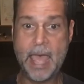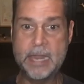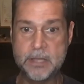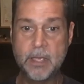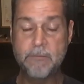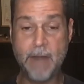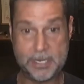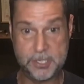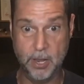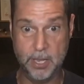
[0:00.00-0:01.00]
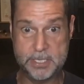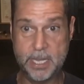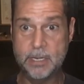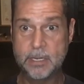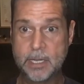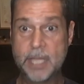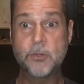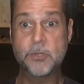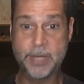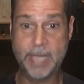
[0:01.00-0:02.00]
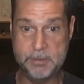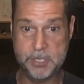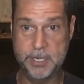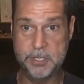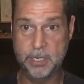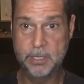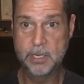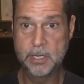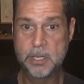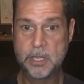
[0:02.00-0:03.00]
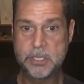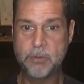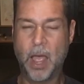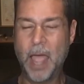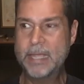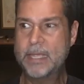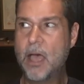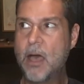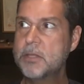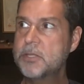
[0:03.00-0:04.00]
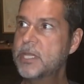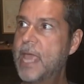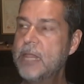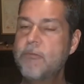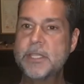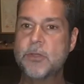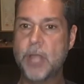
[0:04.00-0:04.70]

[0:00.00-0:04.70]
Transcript: and fractionalize it is also a game changer. So I can't see any reason